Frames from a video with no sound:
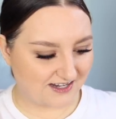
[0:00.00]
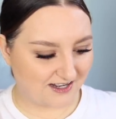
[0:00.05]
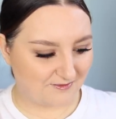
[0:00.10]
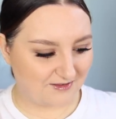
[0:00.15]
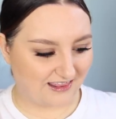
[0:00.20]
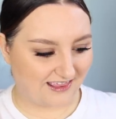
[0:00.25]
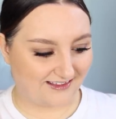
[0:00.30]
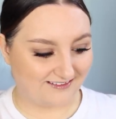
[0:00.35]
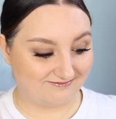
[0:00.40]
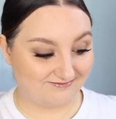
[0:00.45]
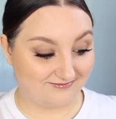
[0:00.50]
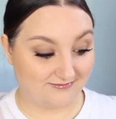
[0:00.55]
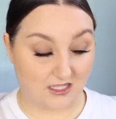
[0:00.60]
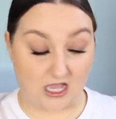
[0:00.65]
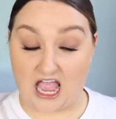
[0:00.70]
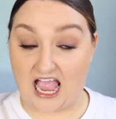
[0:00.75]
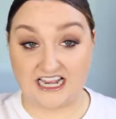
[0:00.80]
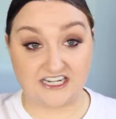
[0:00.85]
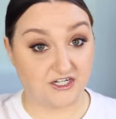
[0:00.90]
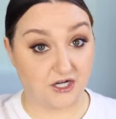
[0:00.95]
And I'd be like,
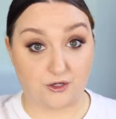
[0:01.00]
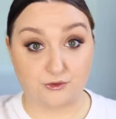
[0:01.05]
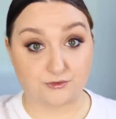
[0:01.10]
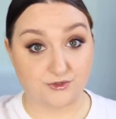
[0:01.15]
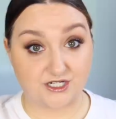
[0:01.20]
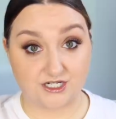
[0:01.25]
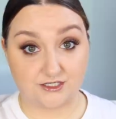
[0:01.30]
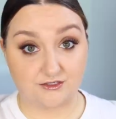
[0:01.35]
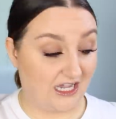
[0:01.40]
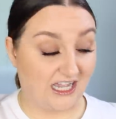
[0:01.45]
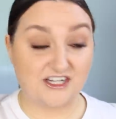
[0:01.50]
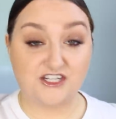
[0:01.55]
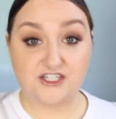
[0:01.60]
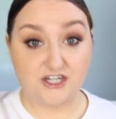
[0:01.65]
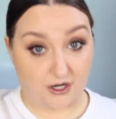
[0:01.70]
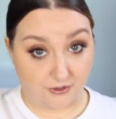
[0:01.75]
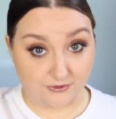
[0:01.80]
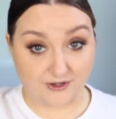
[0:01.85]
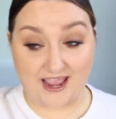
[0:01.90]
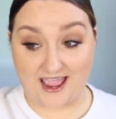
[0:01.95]
I don't. I
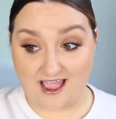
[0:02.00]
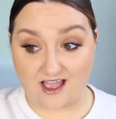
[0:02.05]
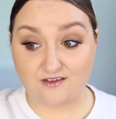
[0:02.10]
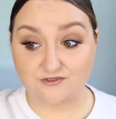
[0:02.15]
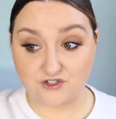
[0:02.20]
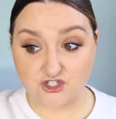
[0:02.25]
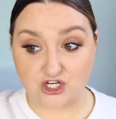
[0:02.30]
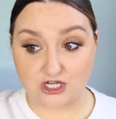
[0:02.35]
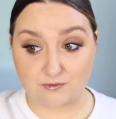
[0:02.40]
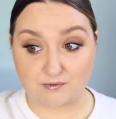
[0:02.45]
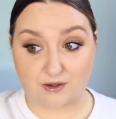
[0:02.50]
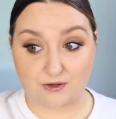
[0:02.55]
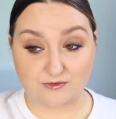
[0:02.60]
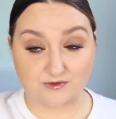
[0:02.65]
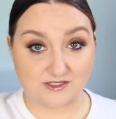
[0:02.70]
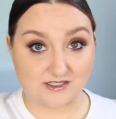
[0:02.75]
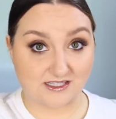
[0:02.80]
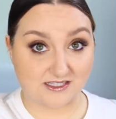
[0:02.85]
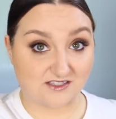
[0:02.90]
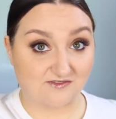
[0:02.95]
don't have
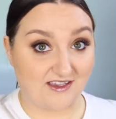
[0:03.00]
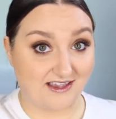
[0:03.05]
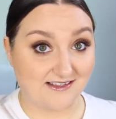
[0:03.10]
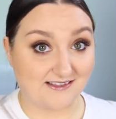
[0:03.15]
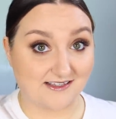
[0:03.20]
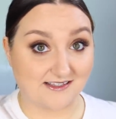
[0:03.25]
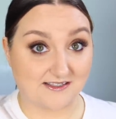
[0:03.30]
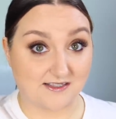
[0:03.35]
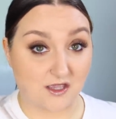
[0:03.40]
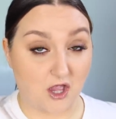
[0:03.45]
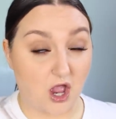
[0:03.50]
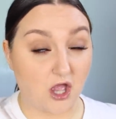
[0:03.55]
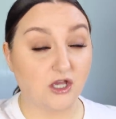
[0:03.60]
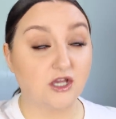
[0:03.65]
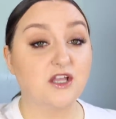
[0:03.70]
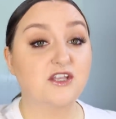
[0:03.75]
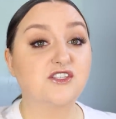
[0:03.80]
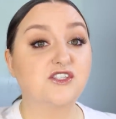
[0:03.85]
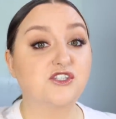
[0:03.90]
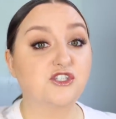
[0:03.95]
cheekbones. This face is
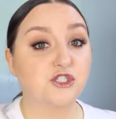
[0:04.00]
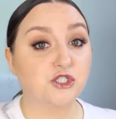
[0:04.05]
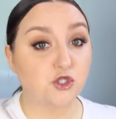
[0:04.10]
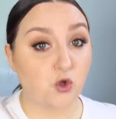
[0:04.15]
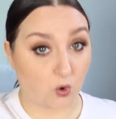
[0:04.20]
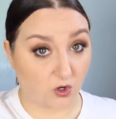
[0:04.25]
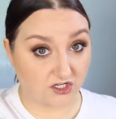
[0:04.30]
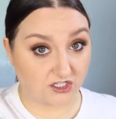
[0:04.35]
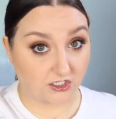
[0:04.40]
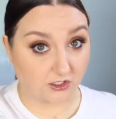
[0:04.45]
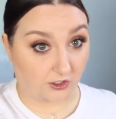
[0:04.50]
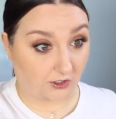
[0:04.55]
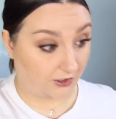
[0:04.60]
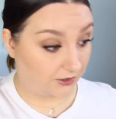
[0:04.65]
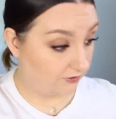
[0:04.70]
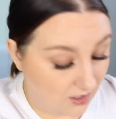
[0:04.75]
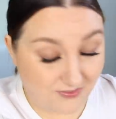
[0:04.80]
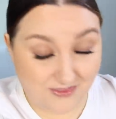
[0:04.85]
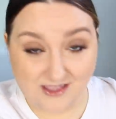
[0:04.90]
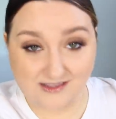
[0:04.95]
circular
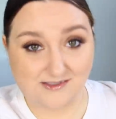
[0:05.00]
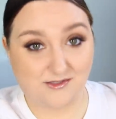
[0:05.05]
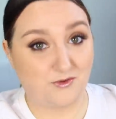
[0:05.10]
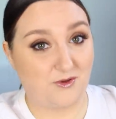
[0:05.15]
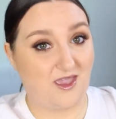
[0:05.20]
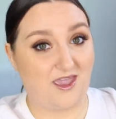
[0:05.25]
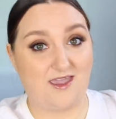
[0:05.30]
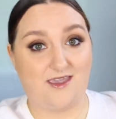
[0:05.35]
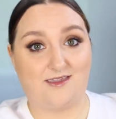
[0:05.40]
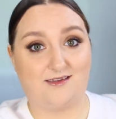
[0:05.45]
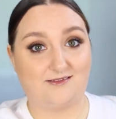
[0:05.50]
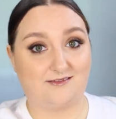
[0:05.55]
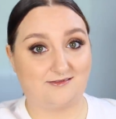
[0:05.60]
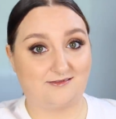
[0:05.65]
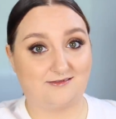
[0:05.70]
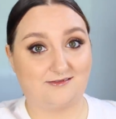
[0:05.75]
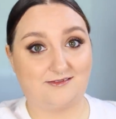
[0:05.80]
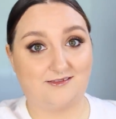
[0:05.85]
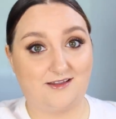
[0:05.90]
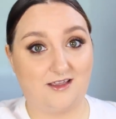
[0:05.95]
and that's okay.
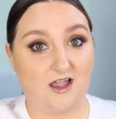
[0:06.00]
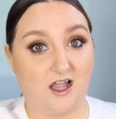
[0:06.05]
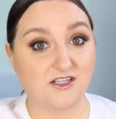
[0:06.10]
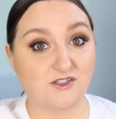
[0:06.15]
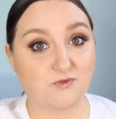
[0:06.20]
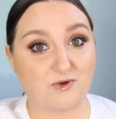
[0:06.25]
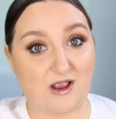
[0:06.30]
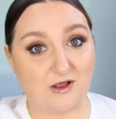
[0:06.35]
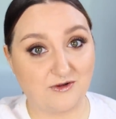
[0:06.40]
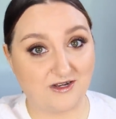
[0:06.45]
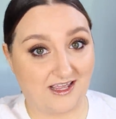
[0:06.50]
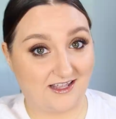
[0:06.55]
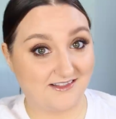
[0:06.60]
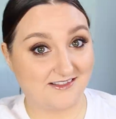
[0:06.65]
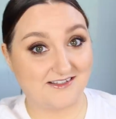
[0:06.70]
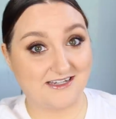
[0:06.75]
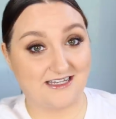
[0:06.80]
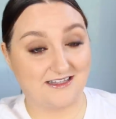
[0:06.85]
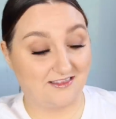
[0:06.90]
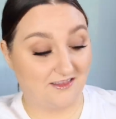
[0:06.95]
Us
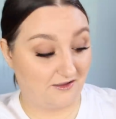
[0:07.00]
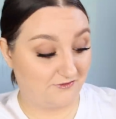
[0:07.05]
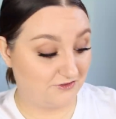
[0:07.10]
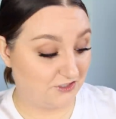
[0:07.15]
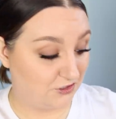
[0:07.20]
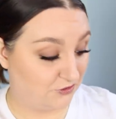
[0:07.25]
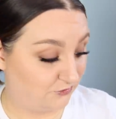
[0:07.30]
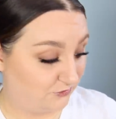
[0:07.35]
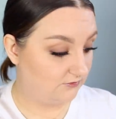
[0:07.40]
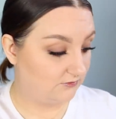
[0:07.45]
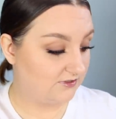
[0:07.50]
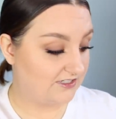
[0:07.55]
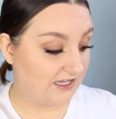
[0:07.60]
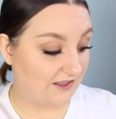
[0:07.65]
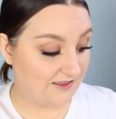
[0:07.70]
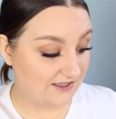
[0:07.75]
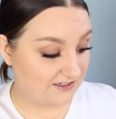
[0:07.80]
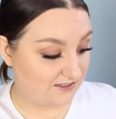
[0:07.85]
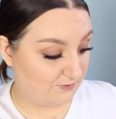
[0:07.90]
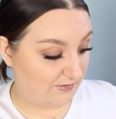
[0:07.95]
roundheads need love too.
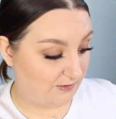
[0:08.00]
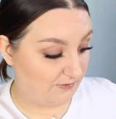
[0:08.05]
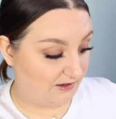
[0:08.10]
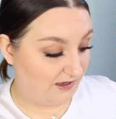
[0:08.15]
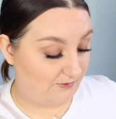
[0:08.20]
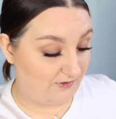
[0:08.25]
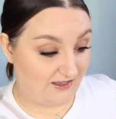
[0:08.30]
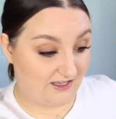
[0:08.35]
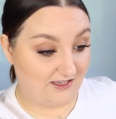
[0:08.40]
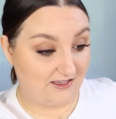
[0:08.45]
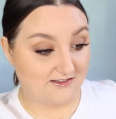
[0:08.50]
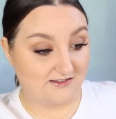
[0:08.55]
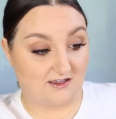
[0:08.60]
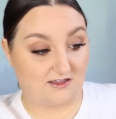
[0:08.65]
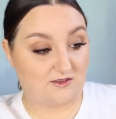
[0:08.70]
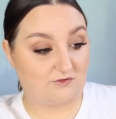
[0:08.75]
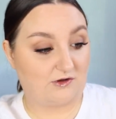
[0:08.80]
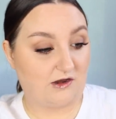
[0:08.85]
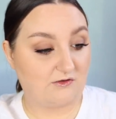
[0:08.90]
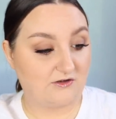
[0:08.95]
Tell that to my baby. He's
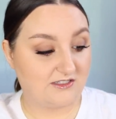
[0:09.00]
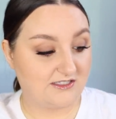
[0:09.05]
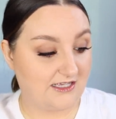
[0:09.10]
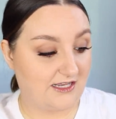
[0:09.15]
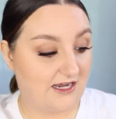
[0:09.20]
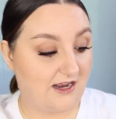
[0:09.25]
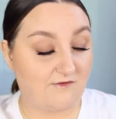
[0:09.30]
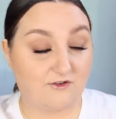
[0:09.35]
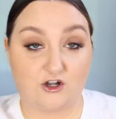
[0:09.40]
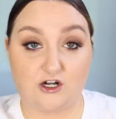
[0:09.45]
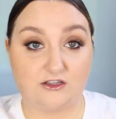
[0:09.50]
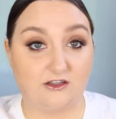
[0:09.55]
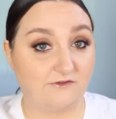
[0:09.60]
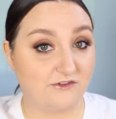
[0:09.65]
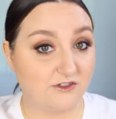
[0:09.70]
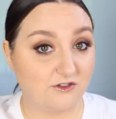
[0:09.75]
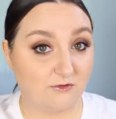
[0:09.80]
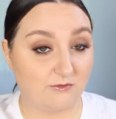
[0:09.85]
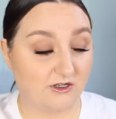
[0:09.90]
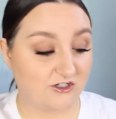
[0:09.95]
got the roundest head ever. I love
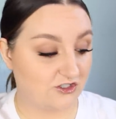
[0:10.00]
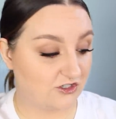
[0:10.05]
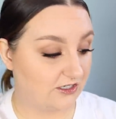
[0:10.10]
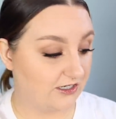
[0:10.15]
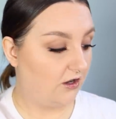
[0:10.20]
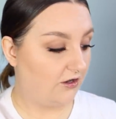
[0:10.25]
you so much, honey.